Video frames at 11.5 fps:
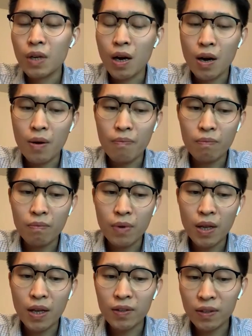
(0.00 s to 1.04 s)
Um,
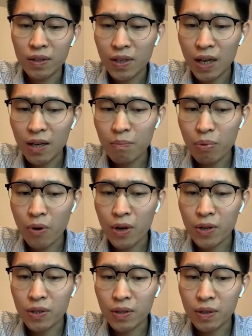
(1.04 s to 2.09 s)
and I think the second
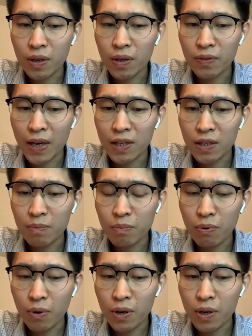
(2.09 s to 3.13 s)
point uh, that is
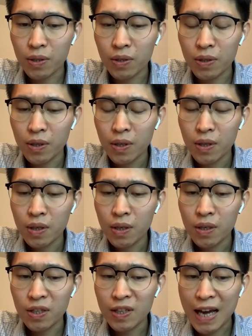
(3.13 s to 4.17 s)
important
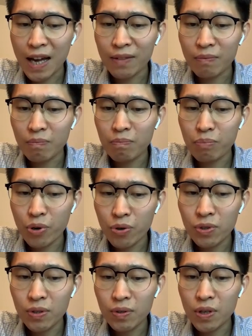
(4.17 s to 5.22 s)
is that
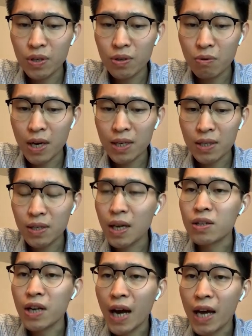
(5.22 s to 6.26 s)
both the US
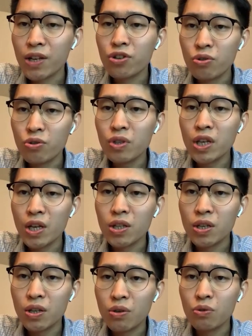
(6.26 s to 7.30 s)
and China should
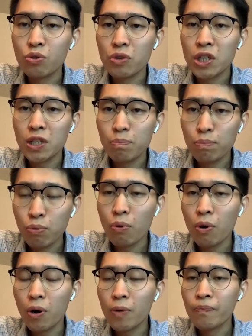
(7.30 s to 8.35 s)
continue to
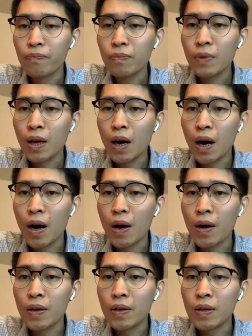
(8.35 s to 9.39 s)
explore
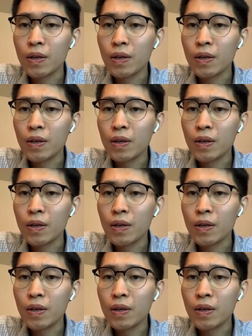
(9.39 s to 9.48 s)
uh,